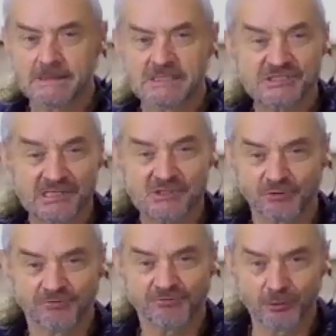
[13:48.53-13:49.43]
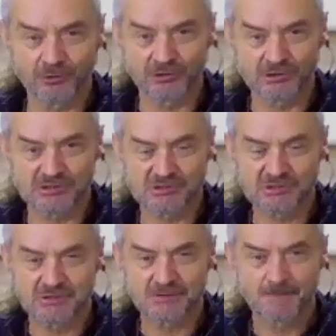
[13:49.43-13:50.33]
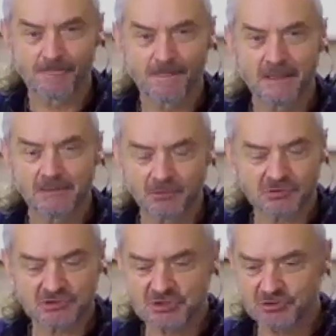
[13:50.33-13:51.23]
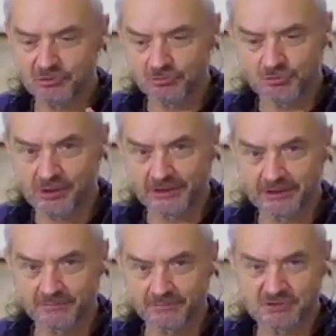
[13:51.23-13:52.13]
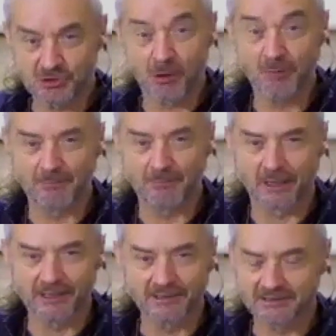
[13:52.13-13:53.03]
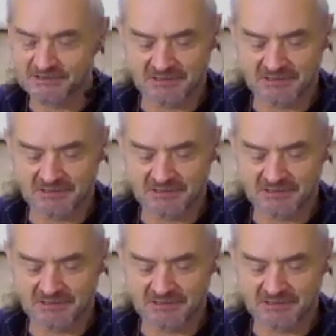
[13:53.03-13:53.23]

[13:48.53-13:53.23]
center of focus, not to try and stop the mind.